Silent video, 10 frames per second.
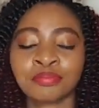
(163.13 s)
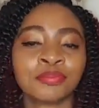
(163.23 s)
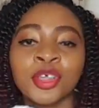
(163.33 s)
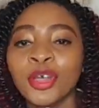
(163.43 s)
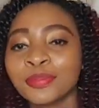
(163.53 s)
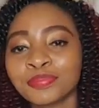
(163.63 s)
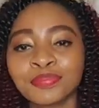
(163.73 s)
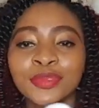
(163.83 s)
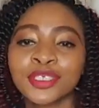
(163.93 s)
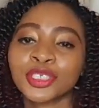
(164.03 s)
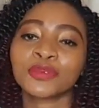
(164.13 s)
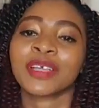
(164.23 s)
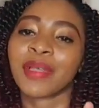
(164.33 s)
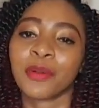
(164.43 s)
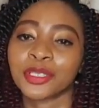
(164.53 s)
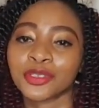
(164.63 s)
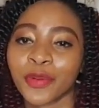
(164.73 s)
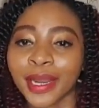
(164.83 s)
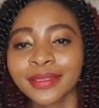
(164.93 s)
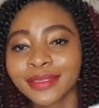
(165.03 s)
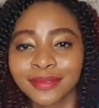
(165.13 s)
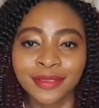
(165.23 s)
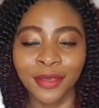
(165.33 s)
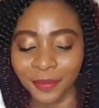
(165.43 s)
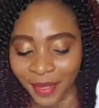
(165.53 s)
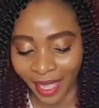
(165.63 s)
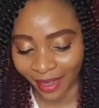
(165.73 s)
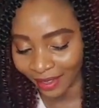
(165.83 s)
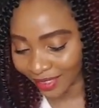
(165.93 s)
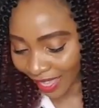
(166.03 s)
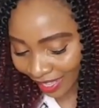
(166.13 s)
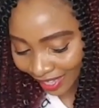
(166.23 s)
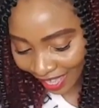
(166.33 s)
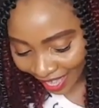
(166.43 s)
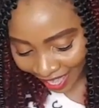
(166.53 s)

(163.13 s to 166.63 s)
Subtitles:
No, just whenever I wanted to wear it. So I got that.